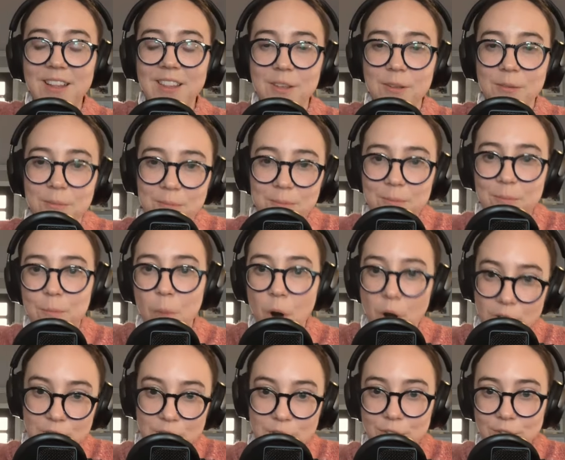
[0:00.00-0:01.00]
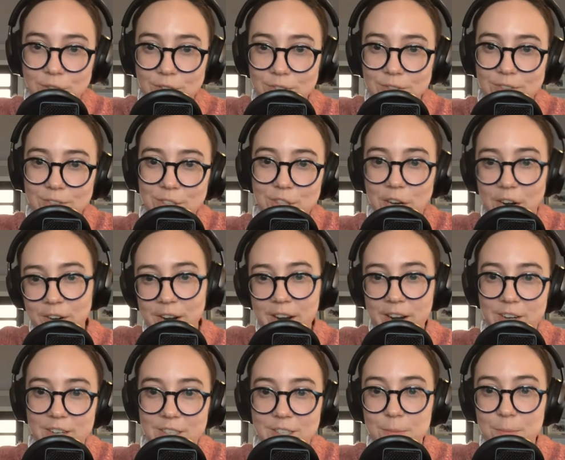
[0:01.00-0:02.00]
the marginal
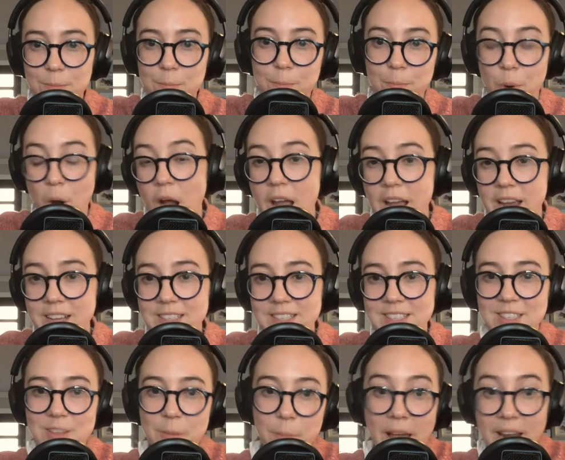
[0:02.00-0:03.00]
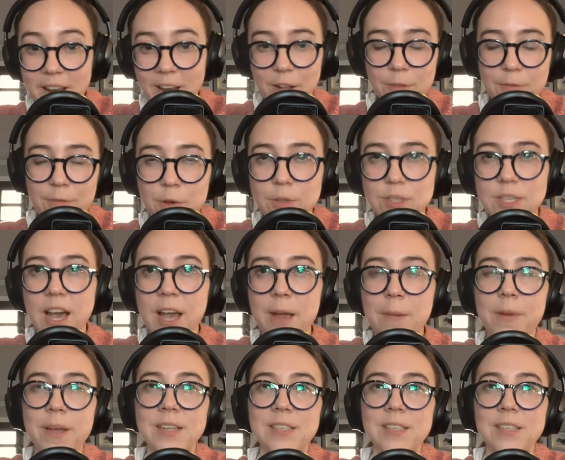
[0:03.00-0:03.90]
generator's price depending on the fuel type.